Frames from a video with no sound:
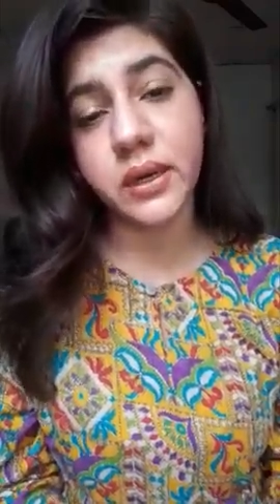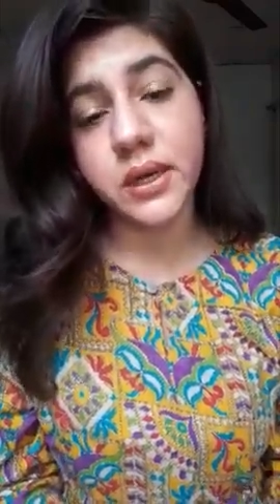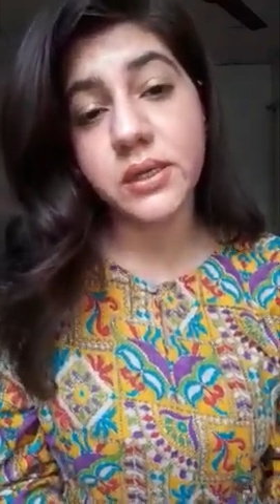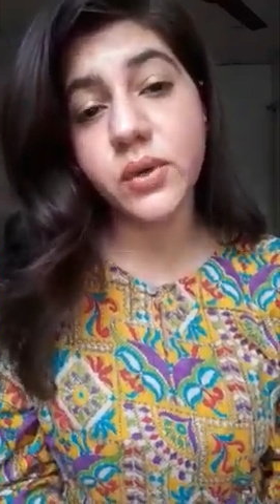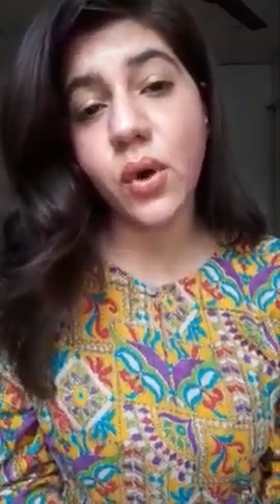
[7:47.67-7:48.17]

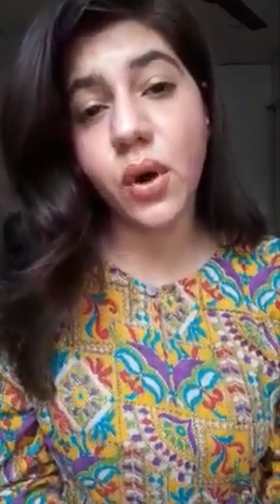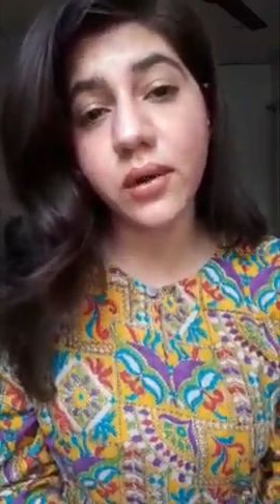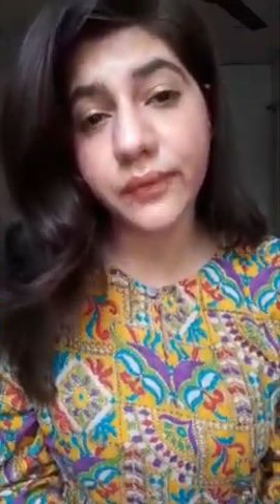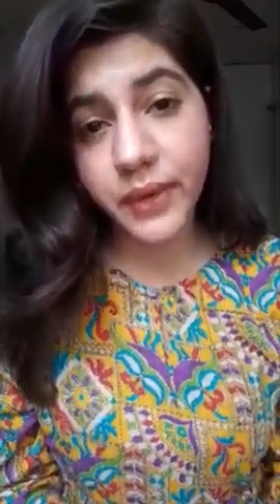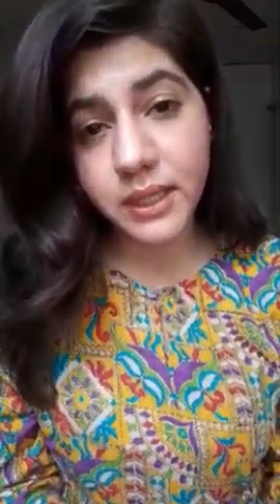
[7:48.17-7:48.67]
So
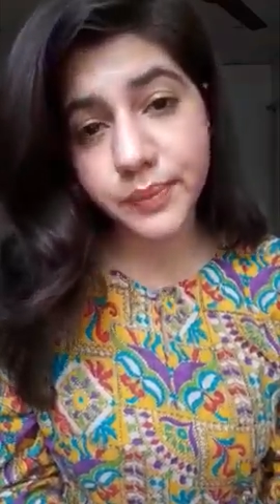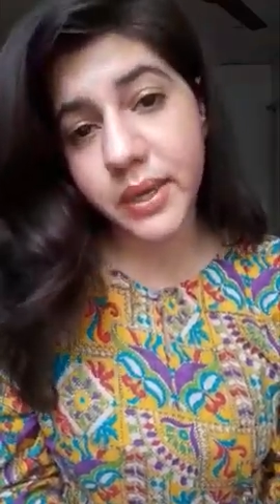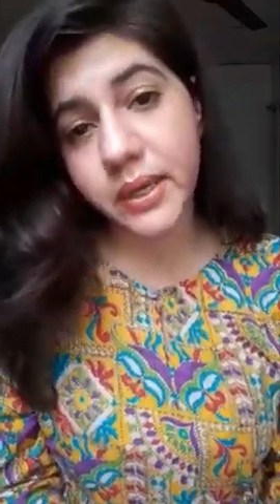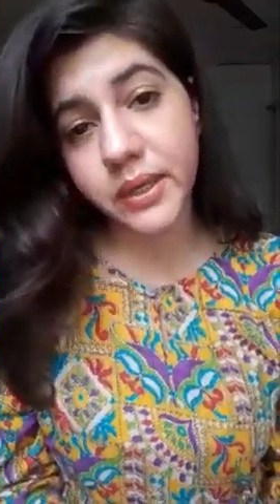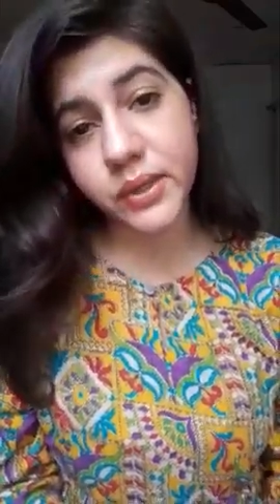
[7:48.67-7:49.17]
always
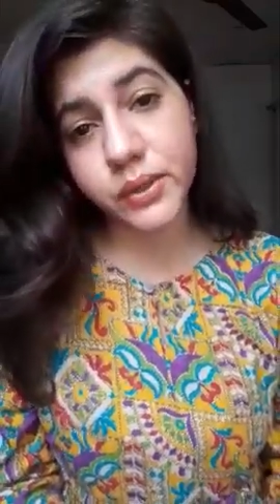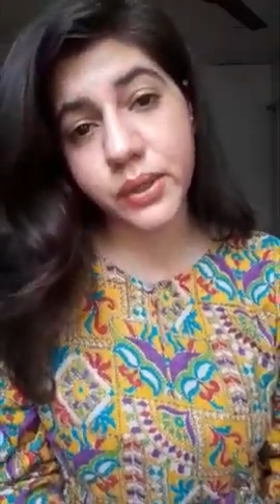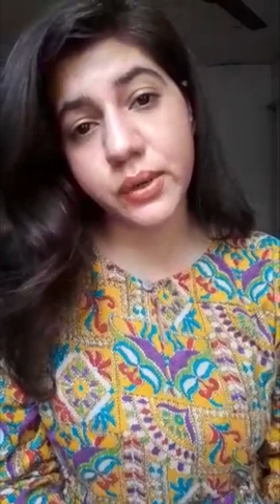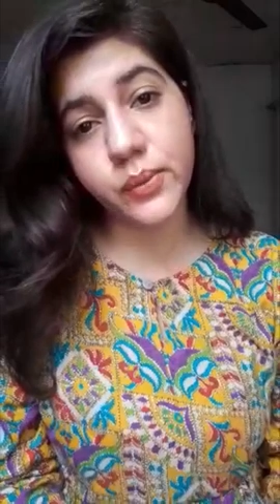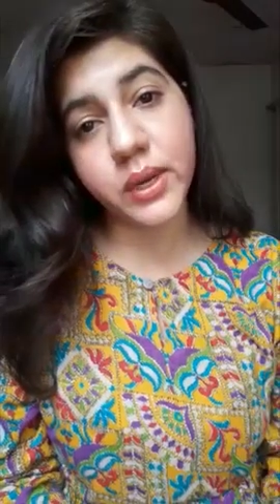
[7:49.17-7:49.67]
pay
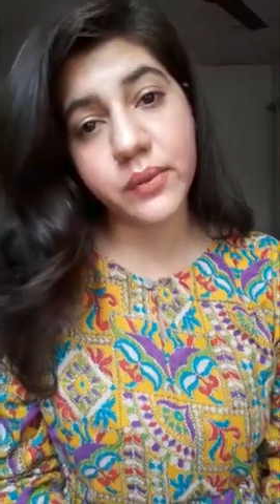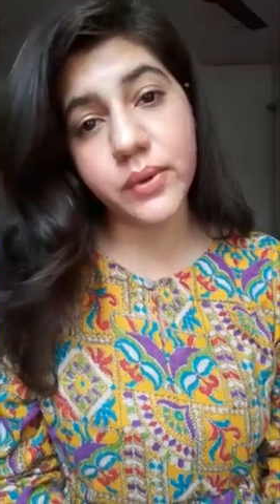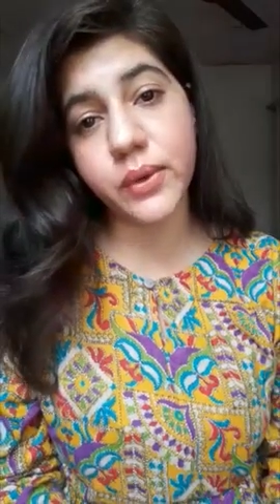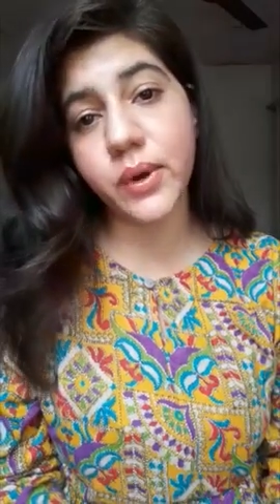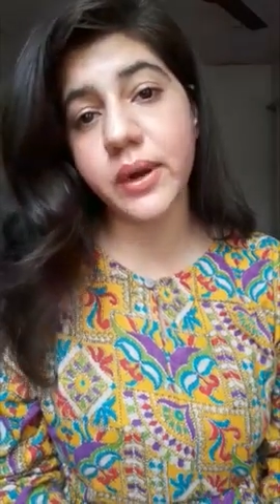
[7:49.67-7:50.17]
attention
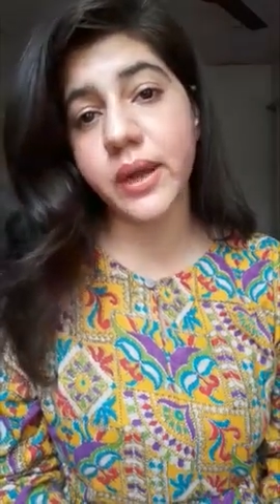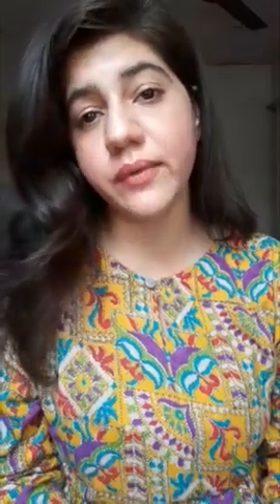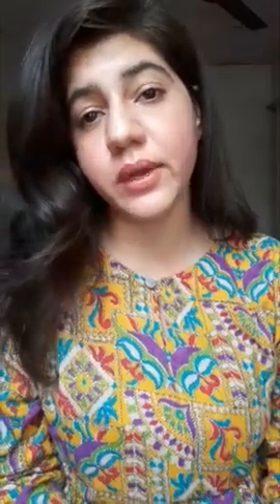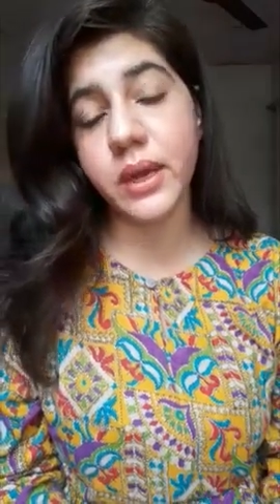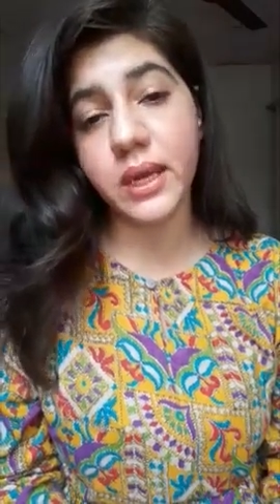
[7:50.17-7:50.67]
whenever you are
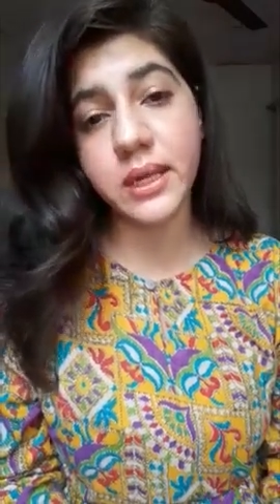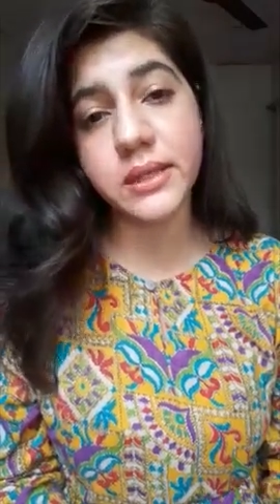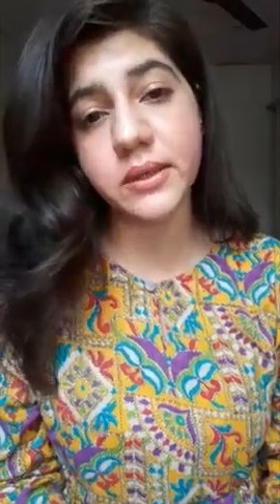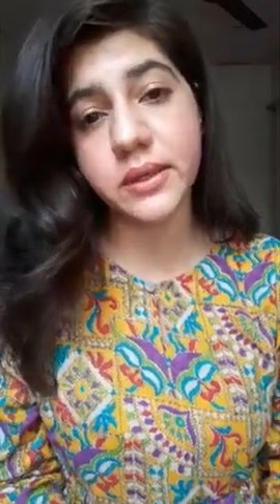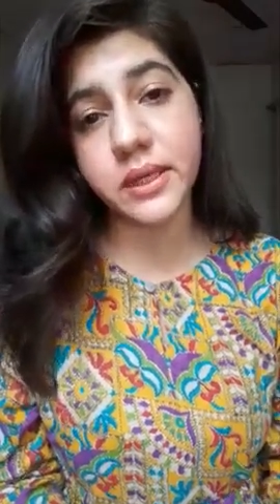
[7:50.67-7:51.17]
having any
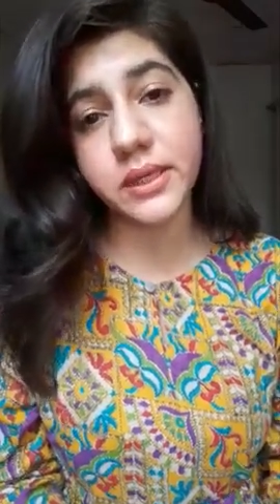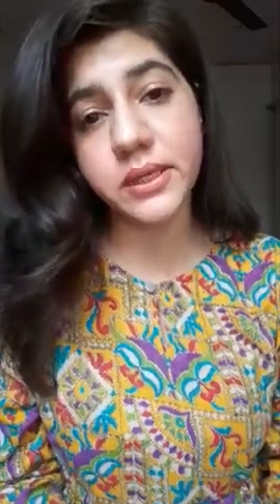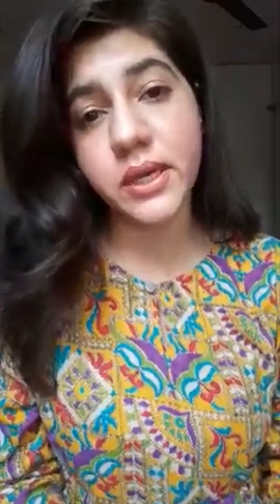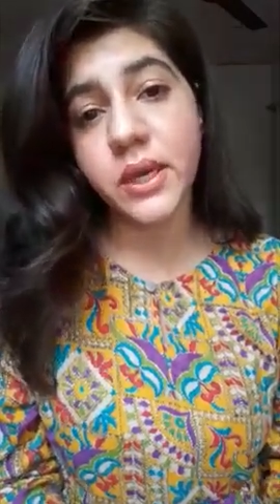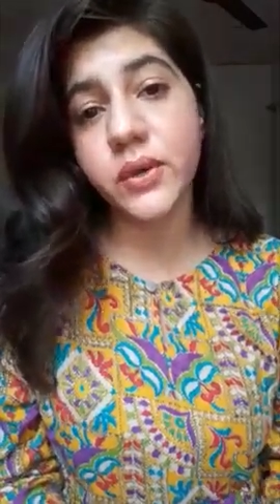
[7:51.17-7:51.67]
sentence.